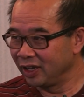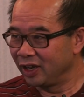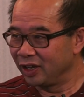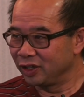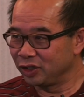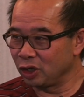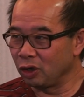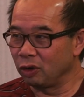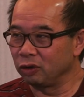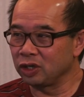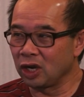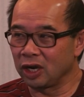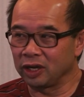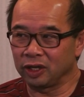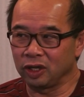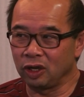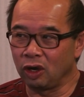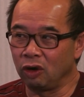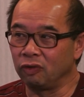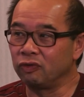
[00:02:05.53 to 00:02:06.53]
So
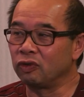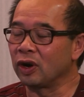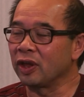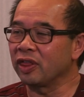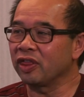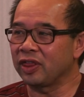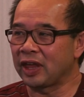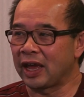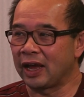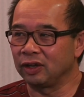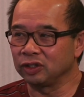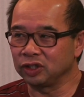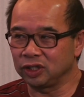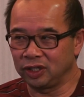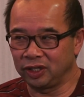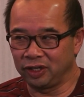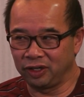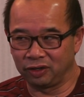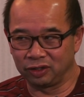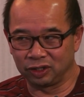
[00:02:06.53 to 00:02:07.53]
talking over
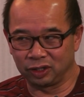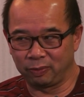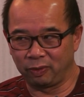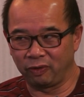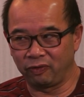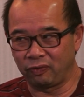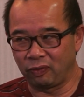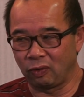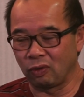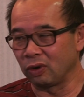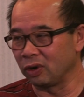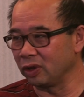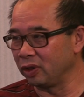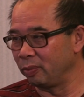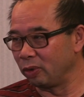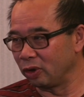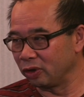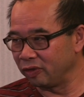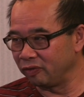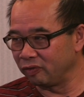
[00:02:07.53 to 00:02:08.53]
1,000 years before the
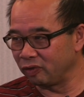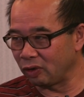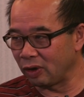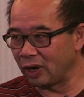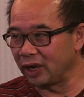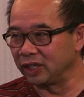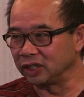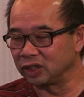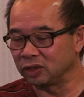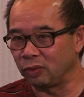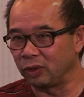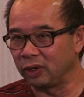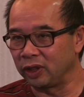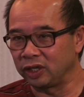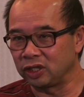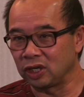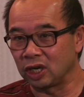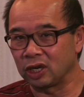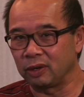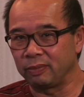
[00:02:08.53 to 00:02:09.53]
birth of Christ, where they
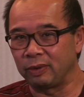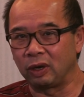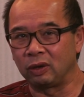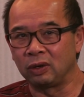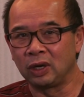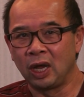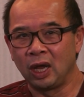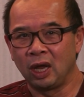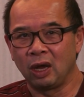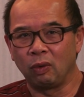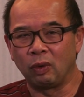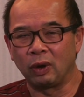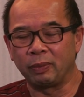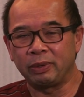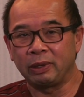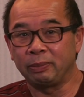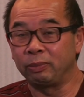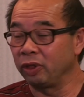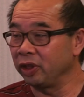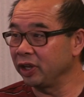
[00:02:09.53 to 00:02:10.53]
talk about what
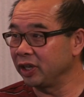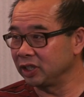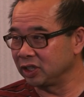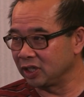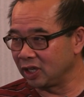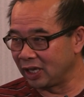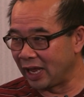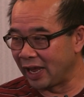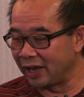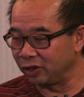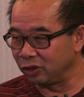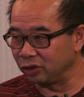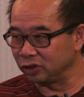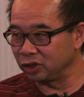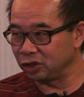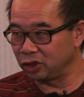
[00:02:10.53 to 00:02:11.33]
people think is glanders,